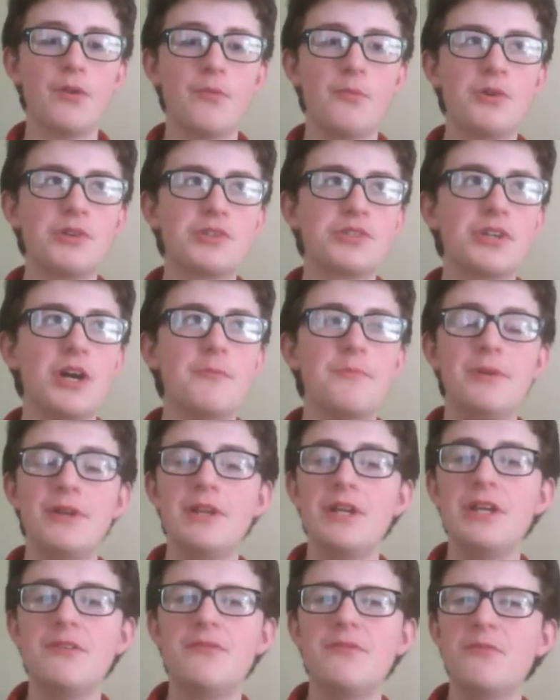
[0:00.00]
which I
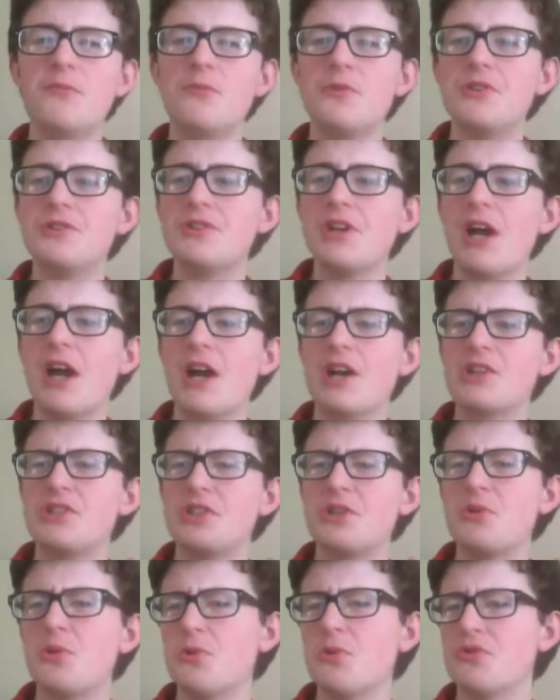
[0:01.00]
believe was
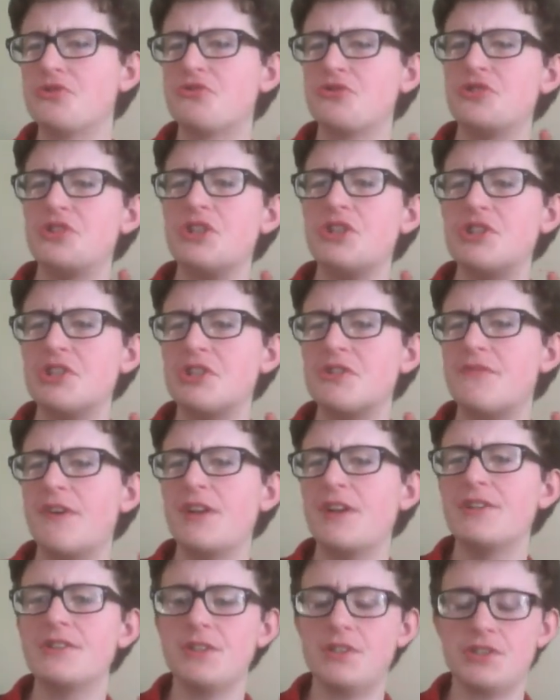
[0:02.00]
actually called Strategic
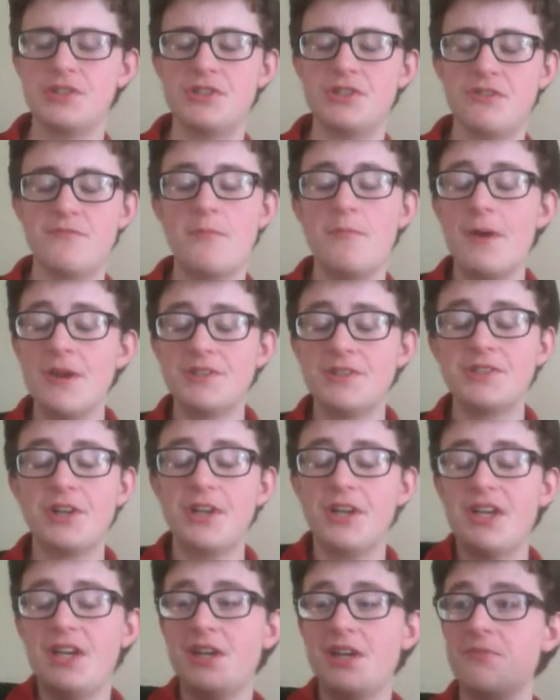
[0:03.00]
Defense Initiative. But
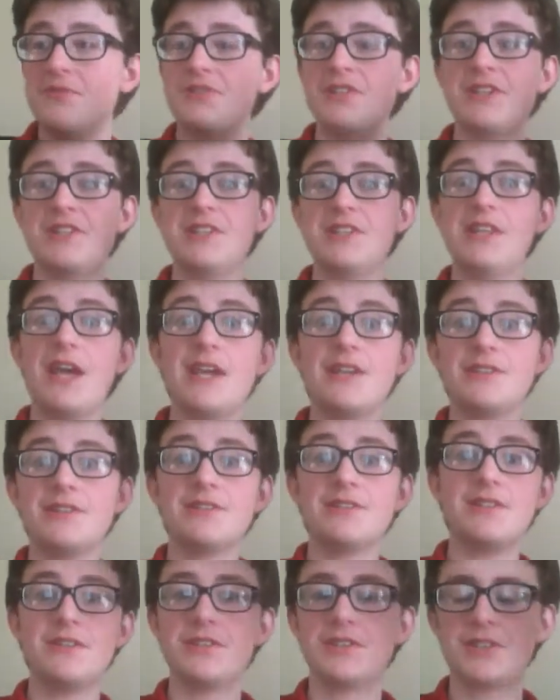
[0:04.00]
basically, it was these
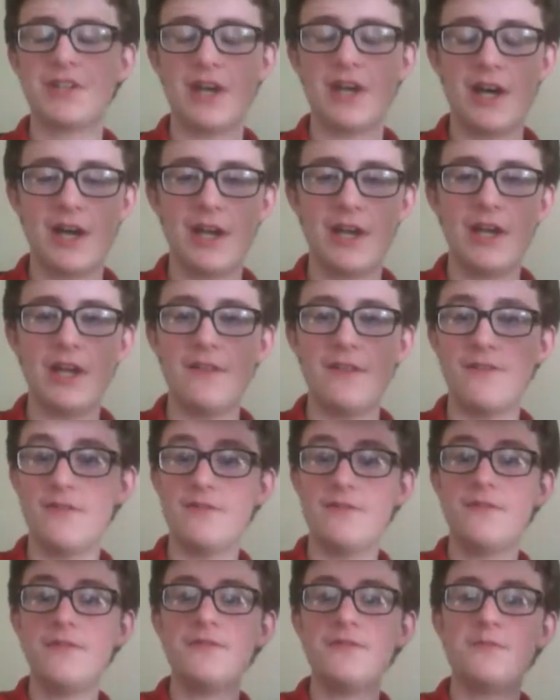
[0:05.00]
lasers in the sky,
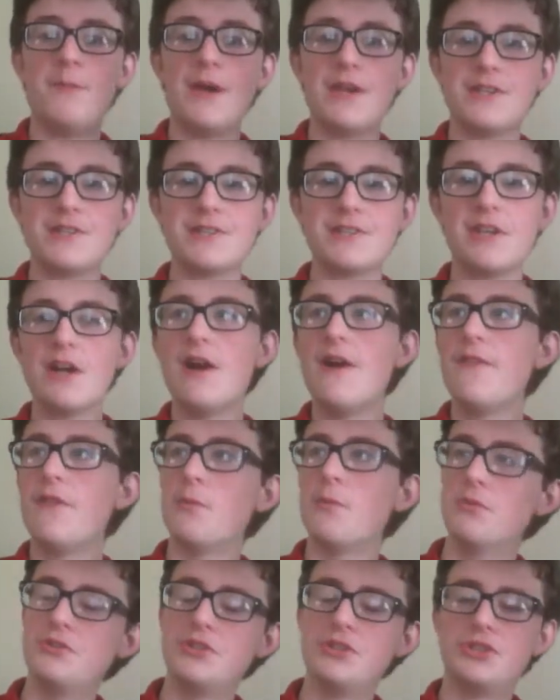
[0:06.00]
in space,
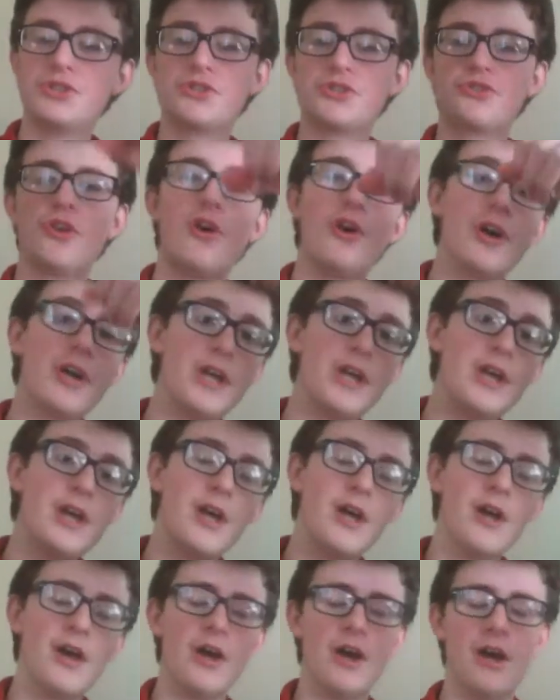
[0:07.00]
that would destroy
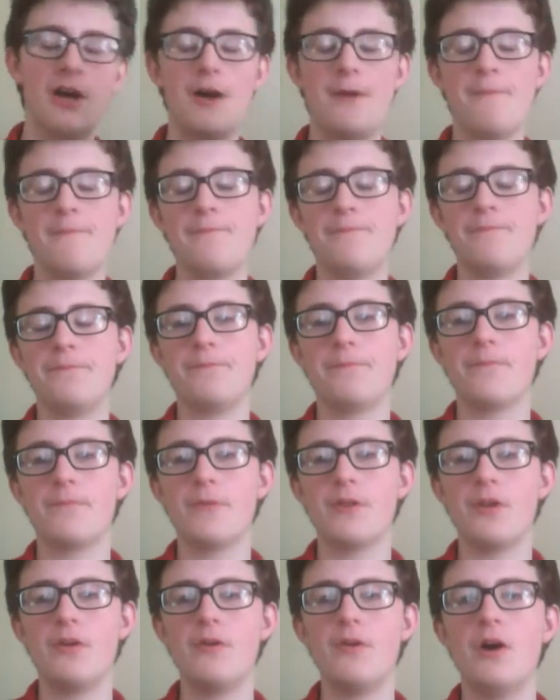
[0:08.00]

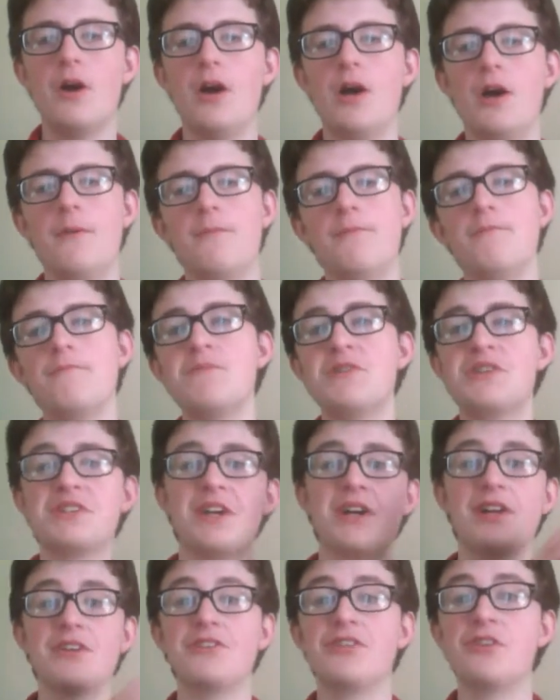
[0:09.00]
missiles
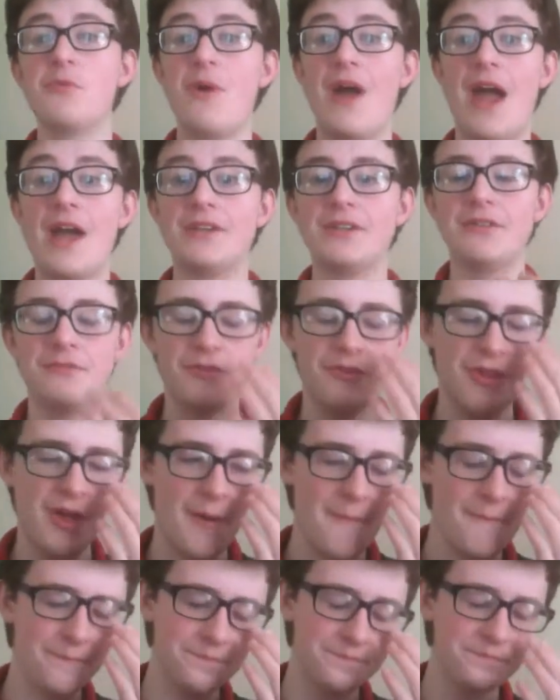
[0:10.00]
that were heading for
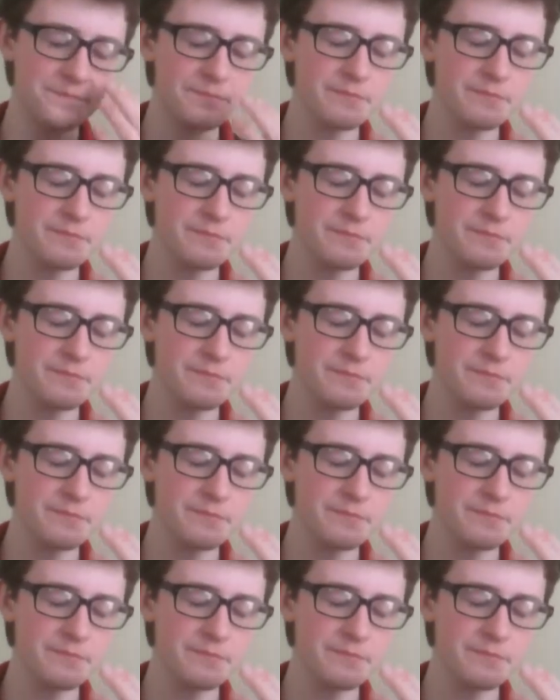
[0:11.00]
them.